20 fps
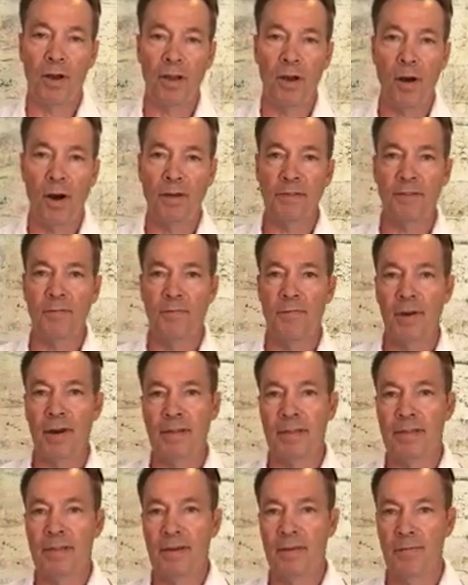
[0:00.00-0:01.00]
cost
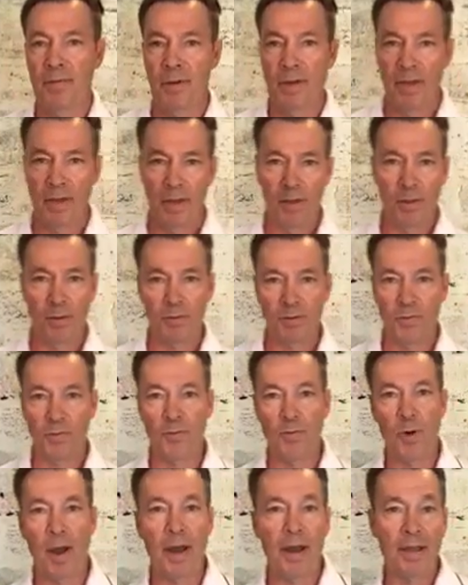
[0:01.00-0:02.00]
effective. There's a
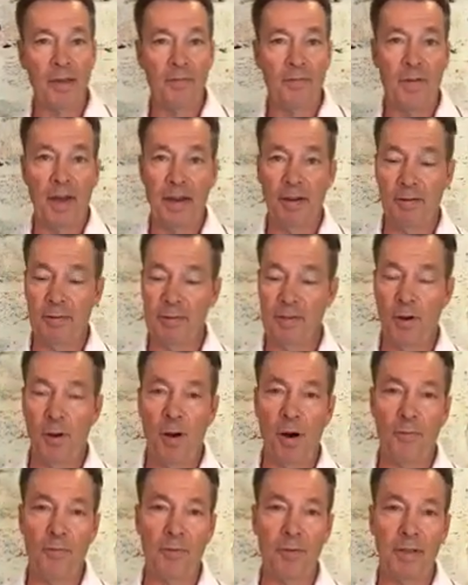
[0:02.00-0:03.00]
variety of vendors that
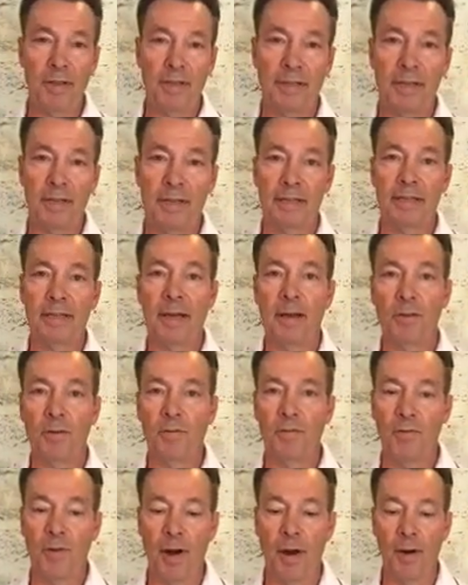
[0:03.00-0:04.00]
offer this, like Taylor
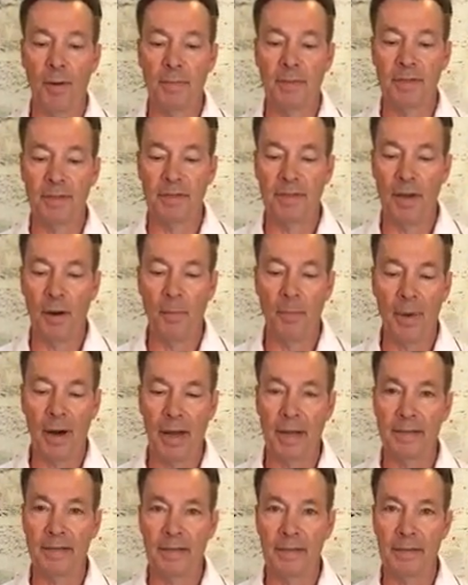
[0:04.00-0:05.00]
Farms and Del
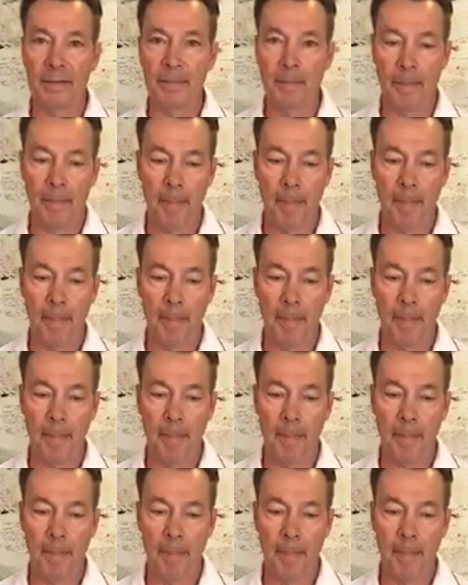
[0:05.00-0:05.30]
Monte.